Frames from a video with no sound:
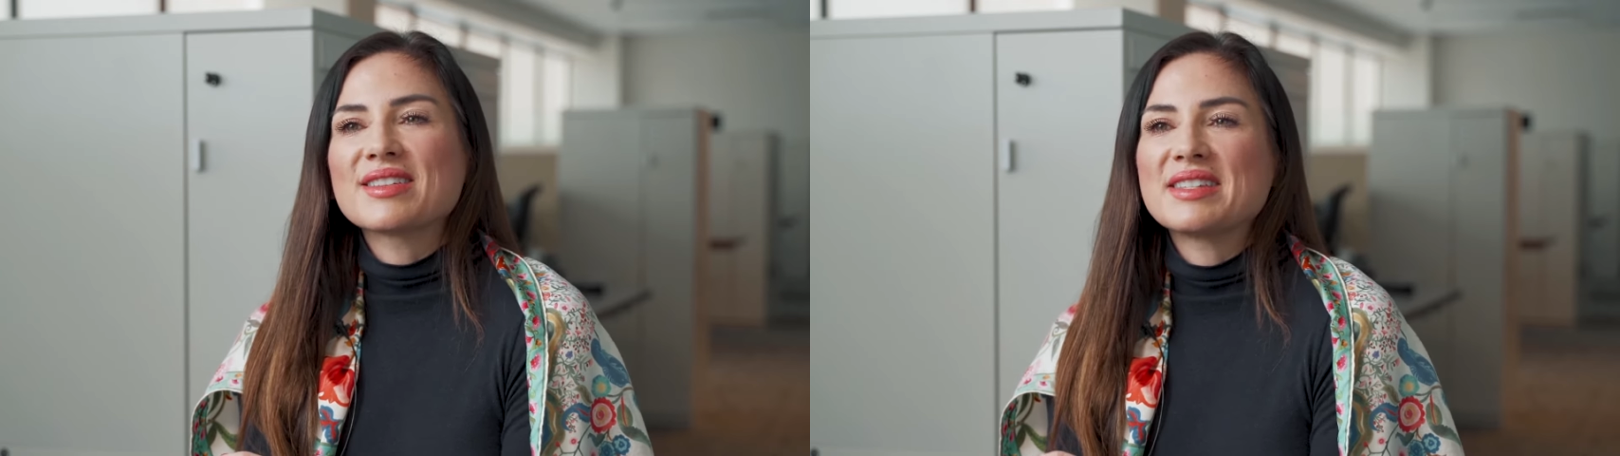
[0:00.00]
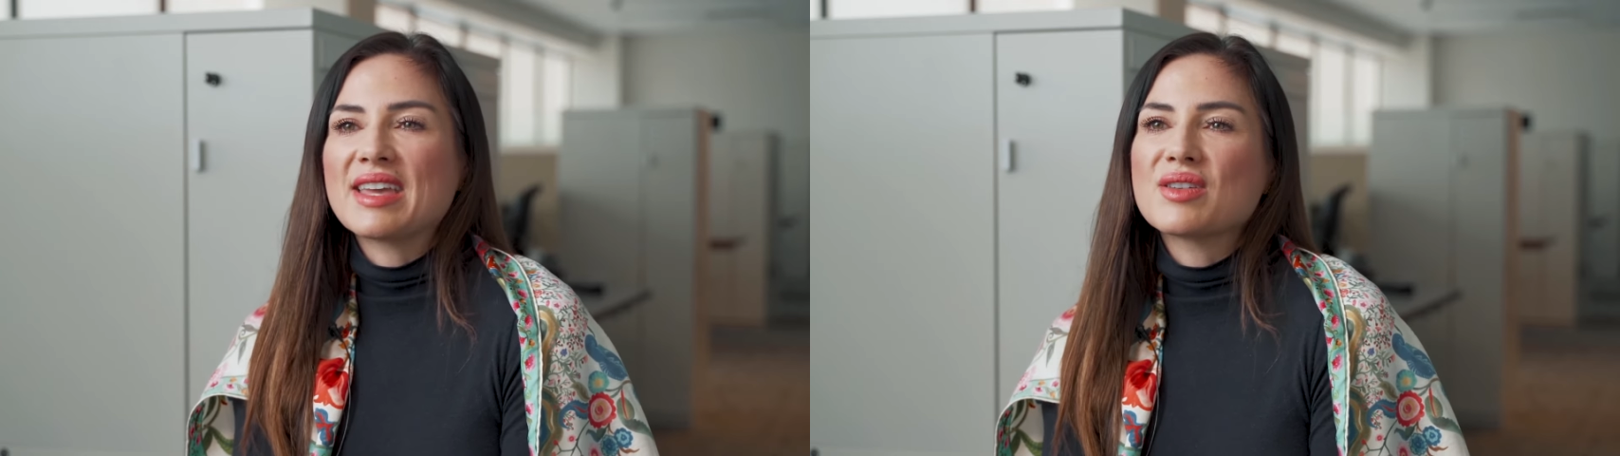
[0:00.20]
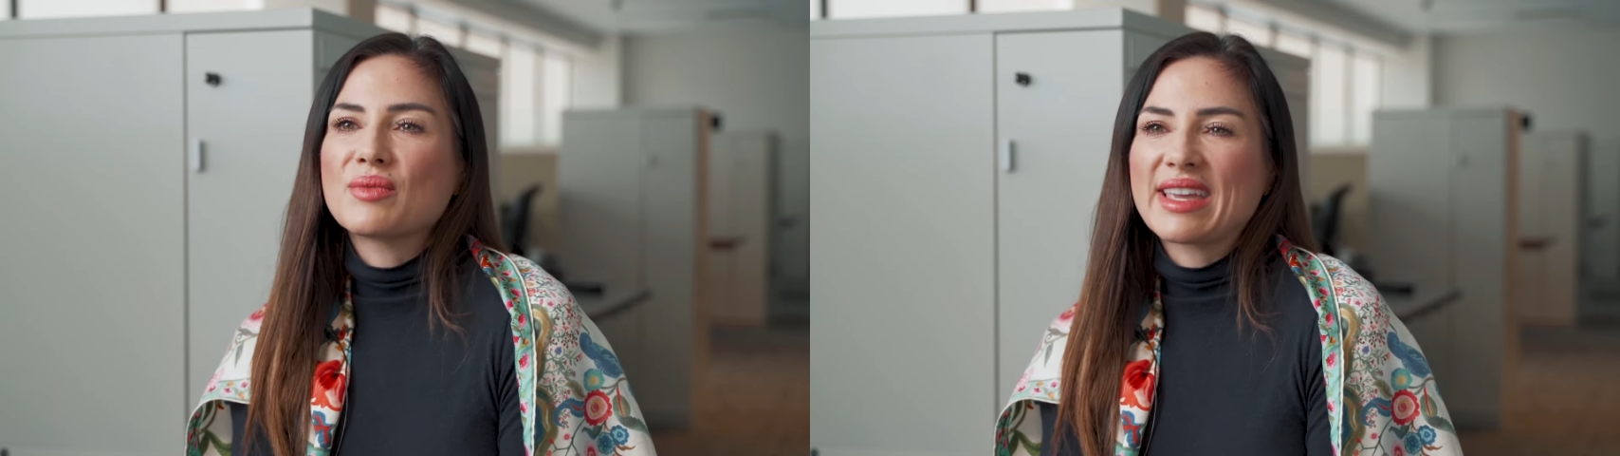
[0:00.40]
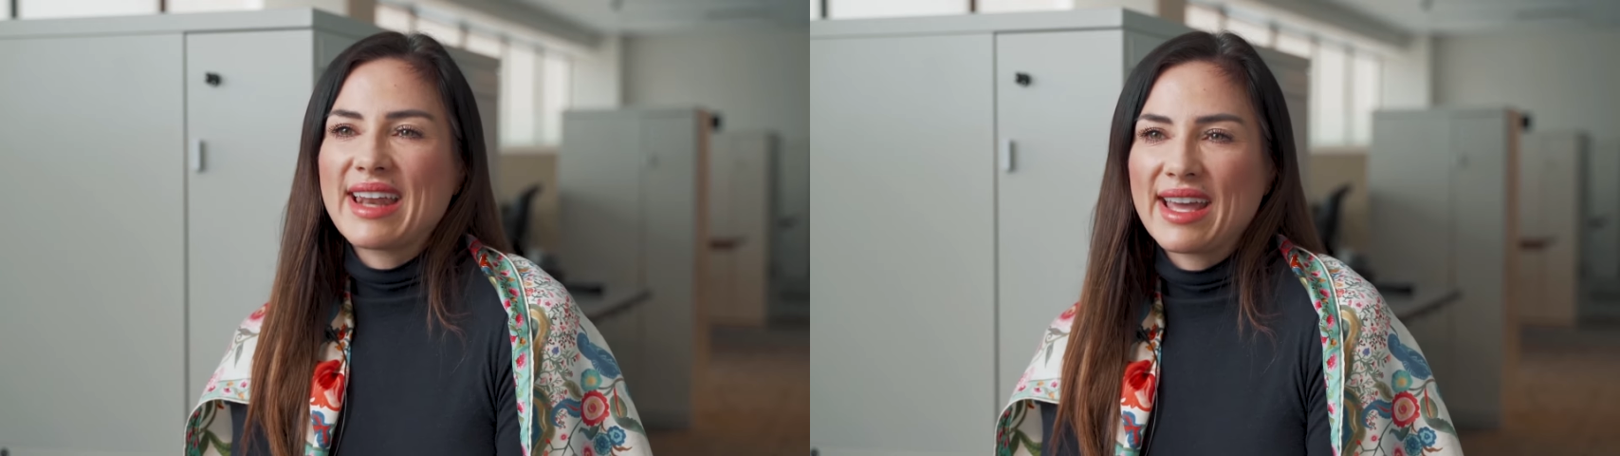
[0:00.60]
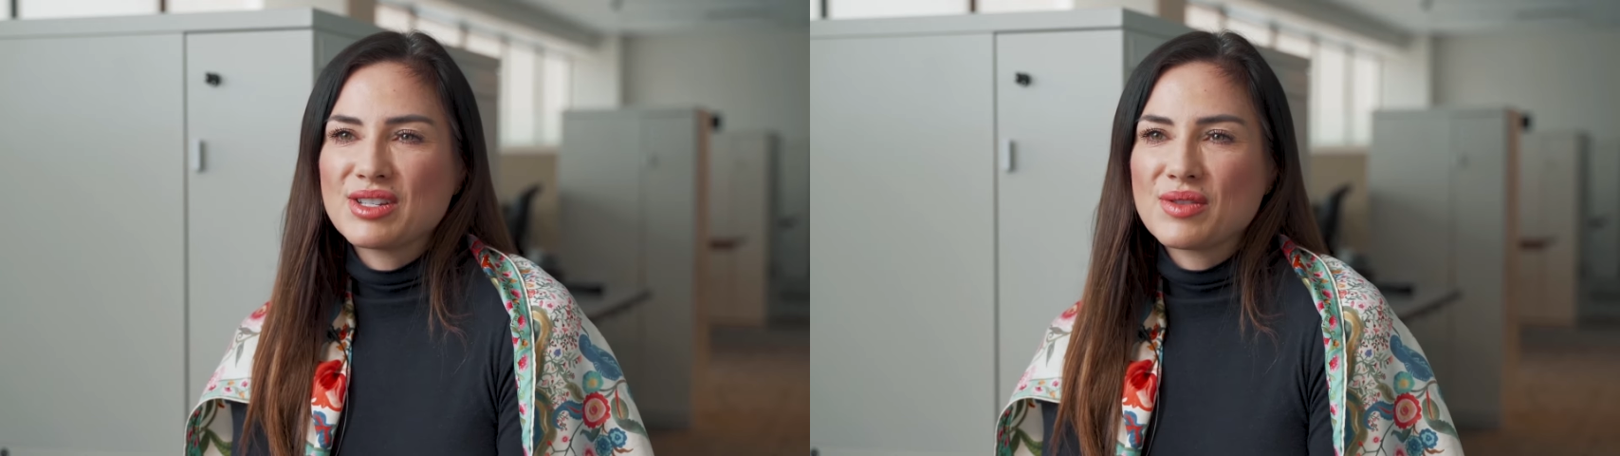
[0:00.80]
the day that we can
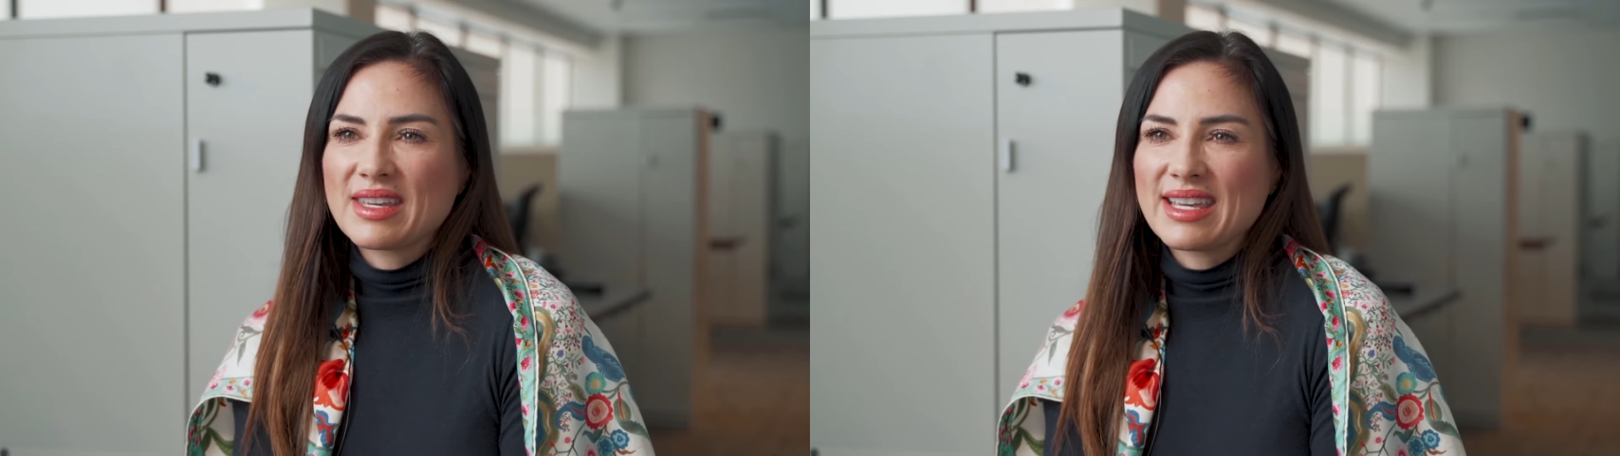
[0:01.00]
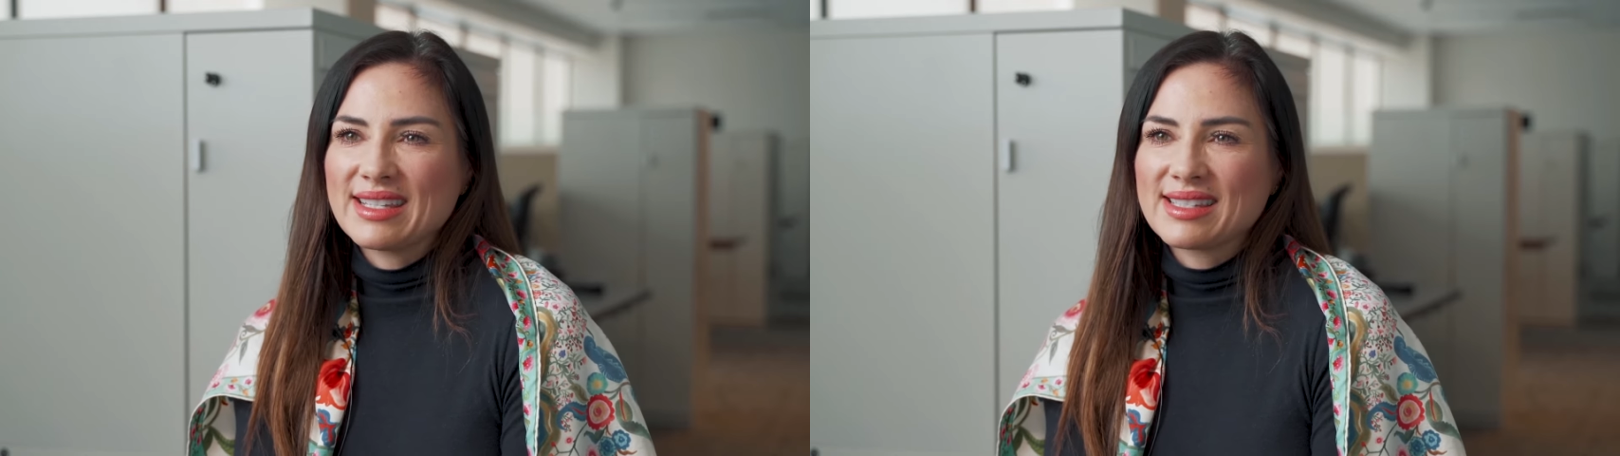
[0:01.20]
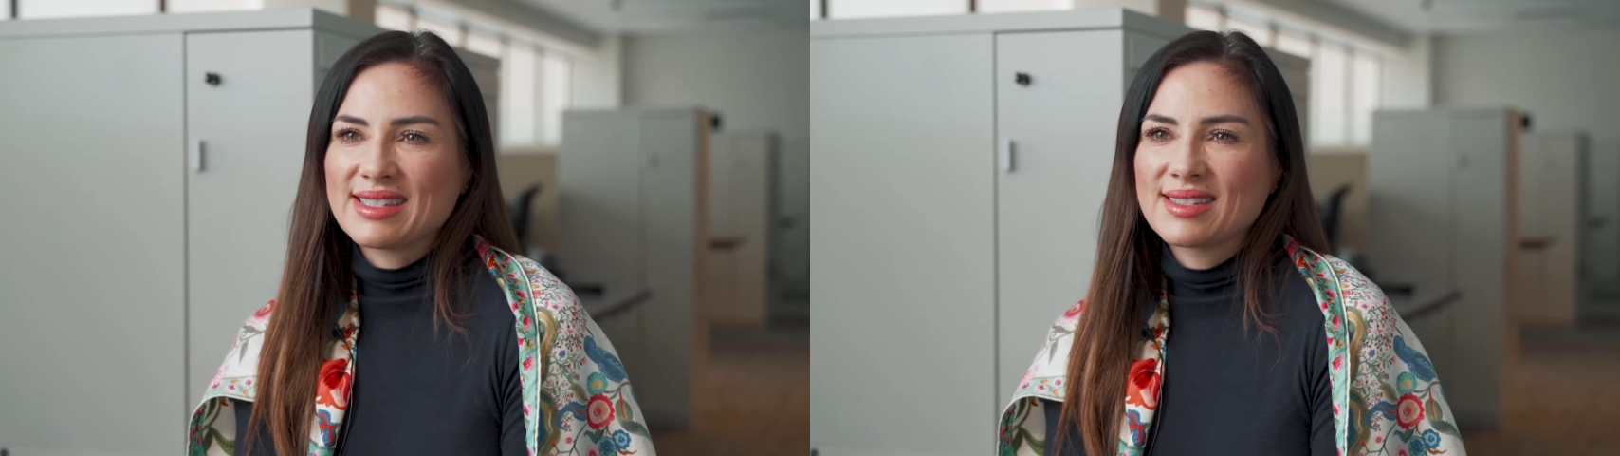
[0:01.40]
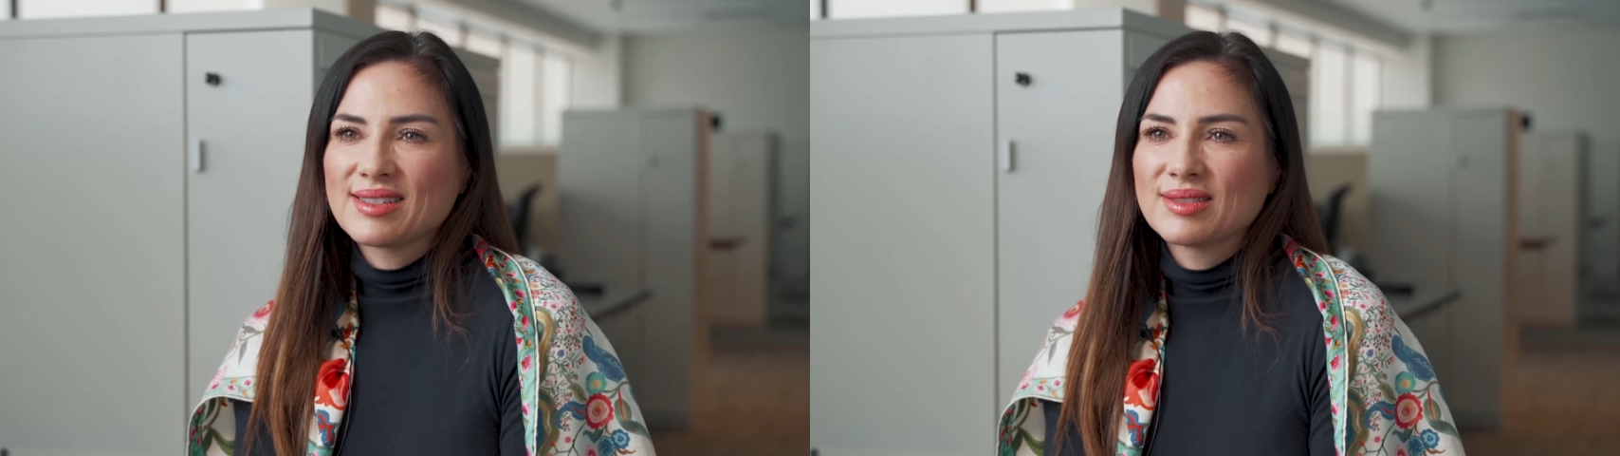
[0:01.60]
hand you the keys.